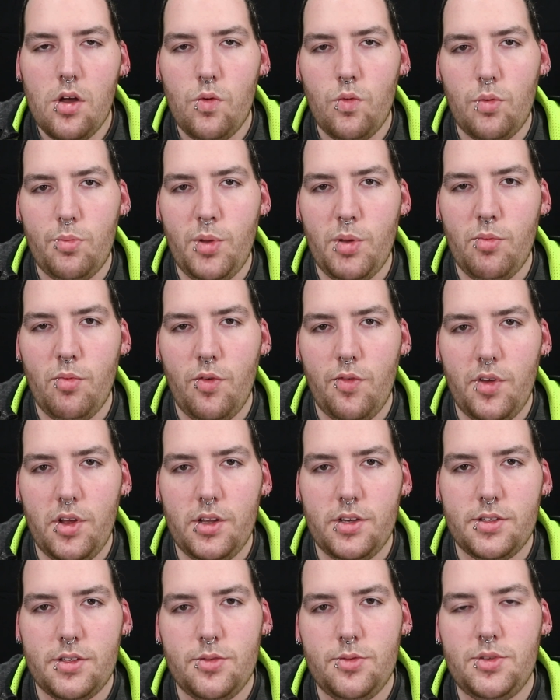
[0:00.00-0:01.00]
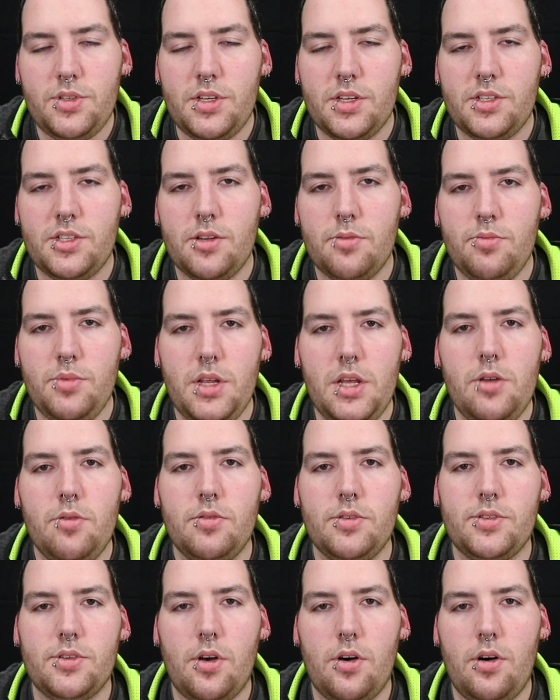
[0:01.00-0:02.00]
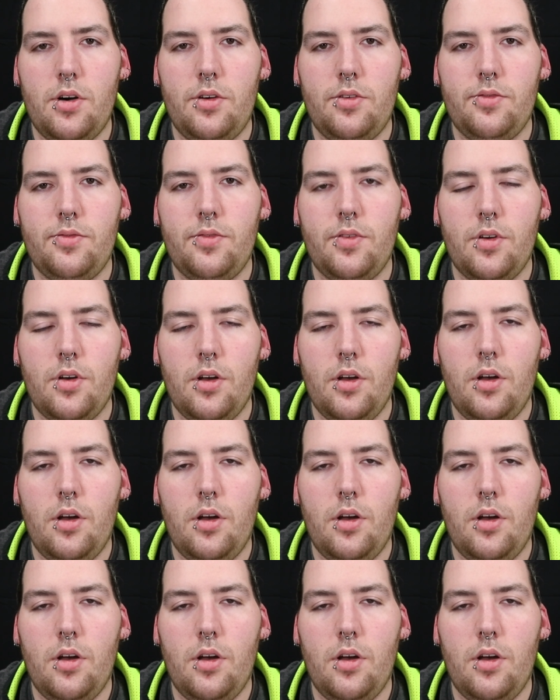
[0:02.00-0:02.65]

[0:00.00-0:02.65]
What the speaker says: will be moving to systemd resolve.